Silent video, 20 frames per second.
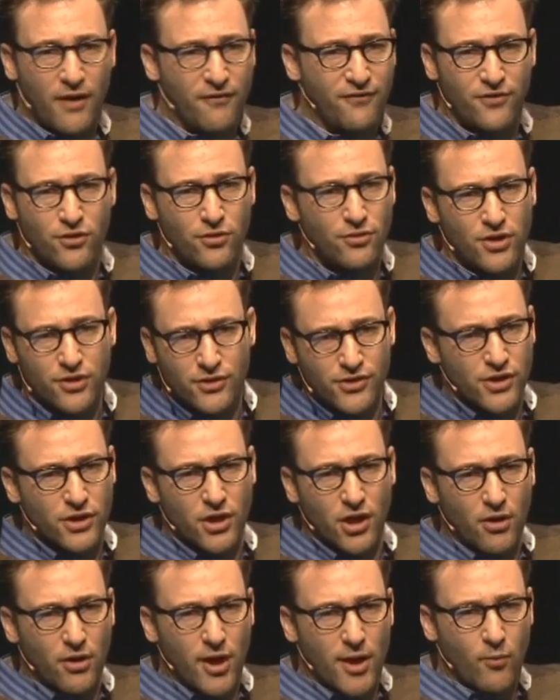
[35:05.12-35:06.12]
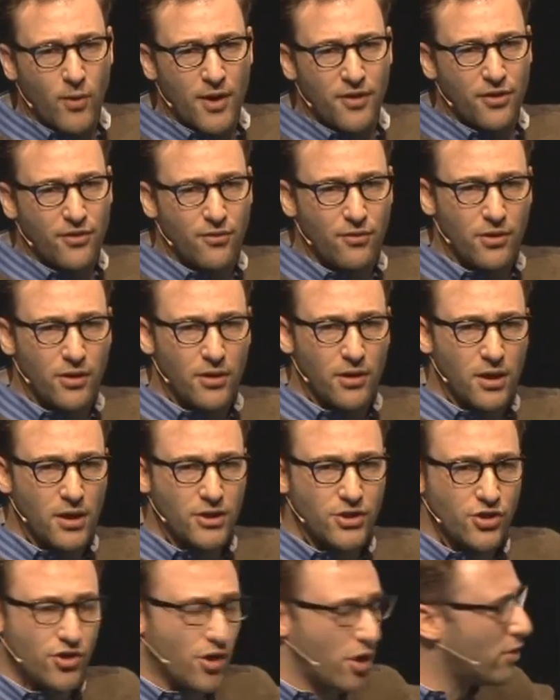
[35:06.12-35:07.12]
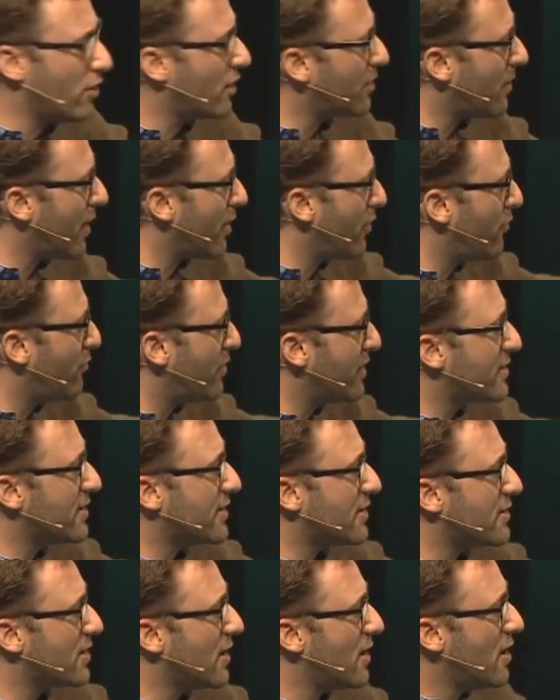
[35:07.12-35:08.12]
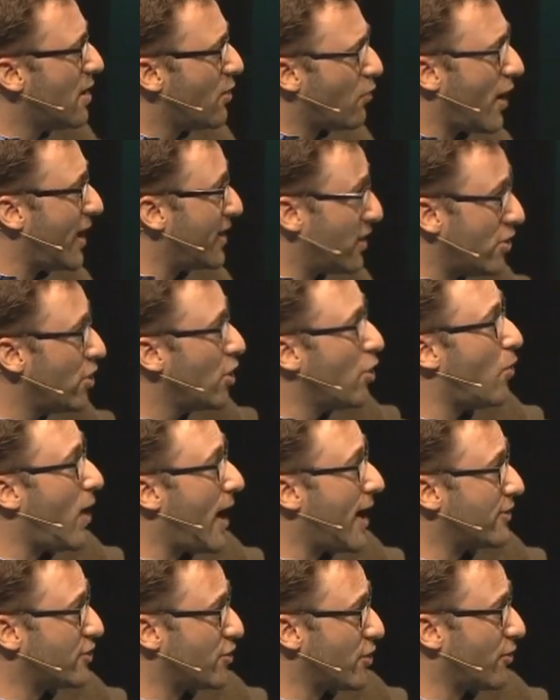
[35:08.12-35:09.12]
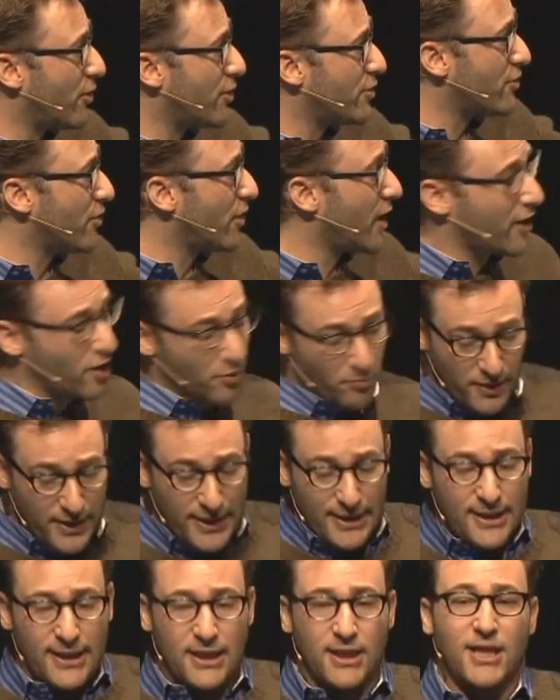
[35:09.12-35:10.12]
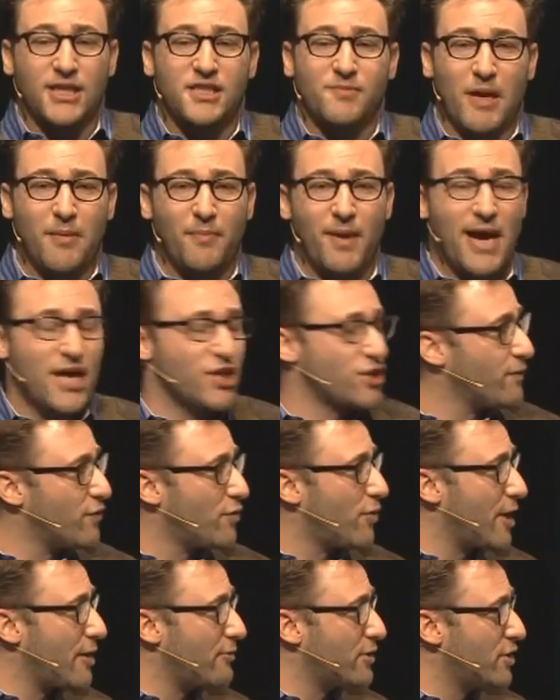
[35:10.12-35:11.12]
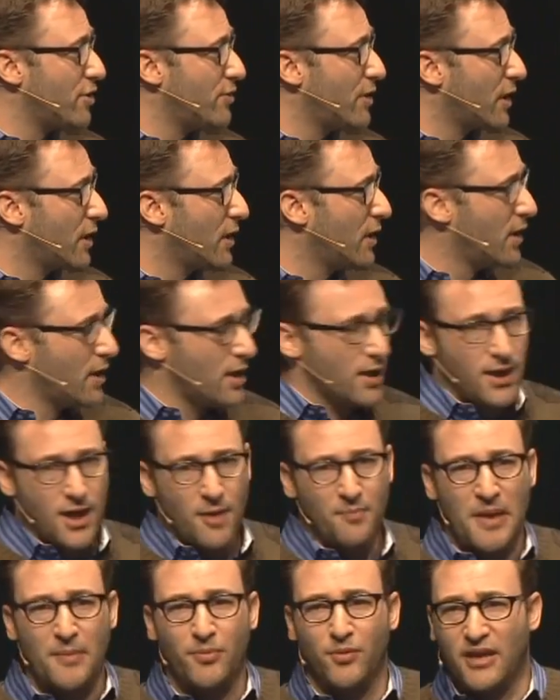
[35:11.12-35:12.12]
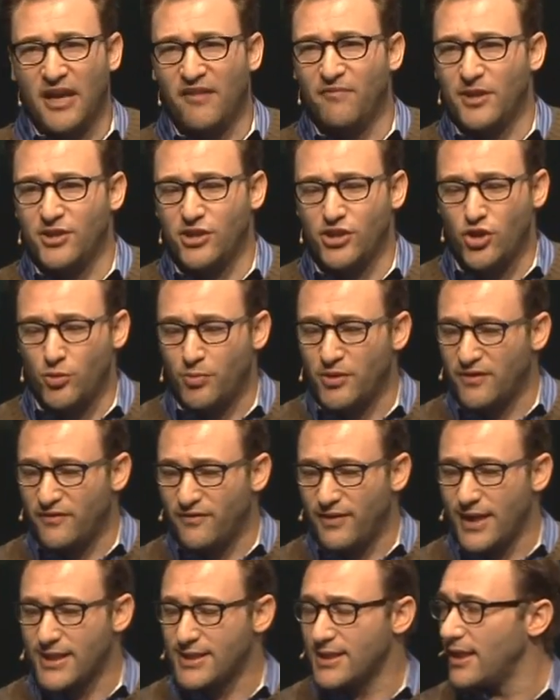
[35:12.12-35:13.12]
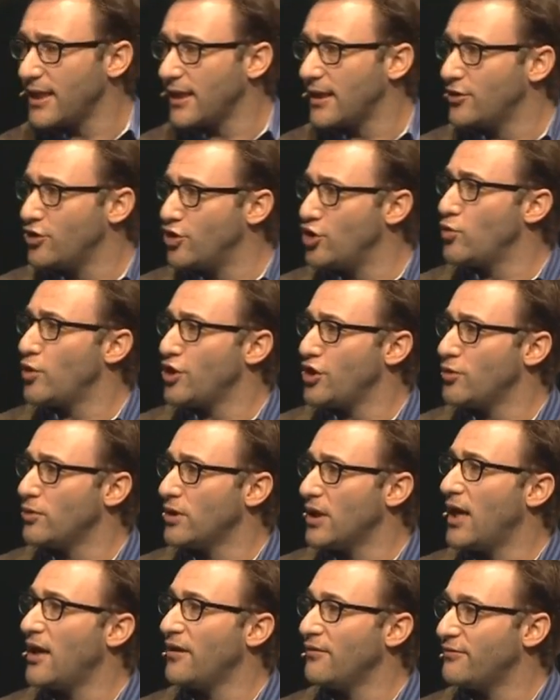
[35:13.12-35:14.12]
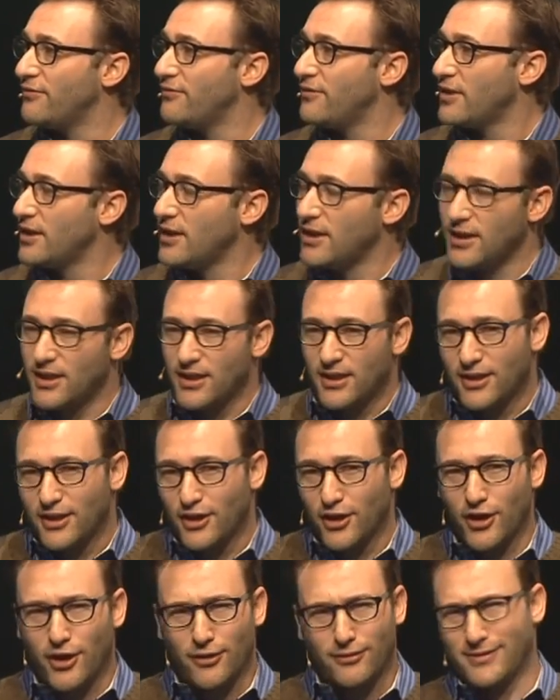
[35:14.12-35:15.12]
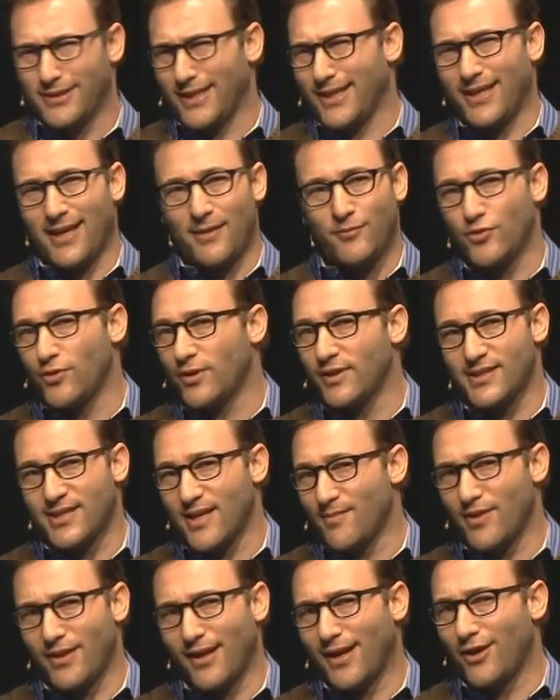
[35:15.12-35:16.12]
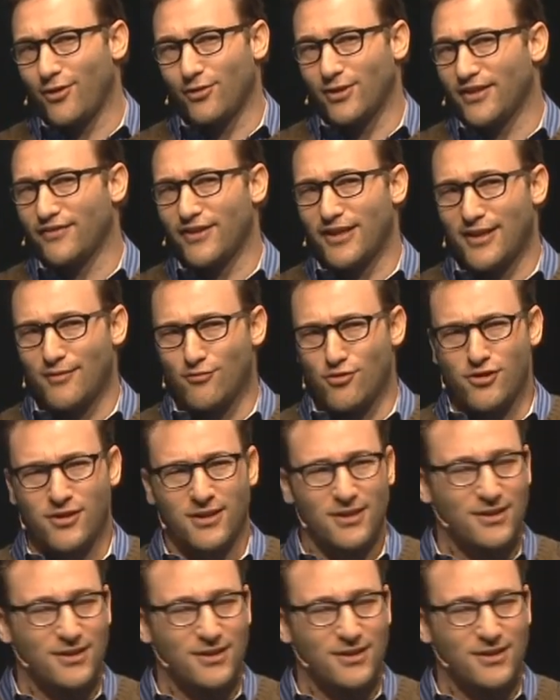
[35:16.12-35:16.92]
few years ago, I went through a struggle in my own business where I didn't know why I was doing what I was doing. I completely lost my passion for what I was doing. And people gave me stupid advice like, do what you love. It's like, I'm doing the same thing, I don't love it anymore,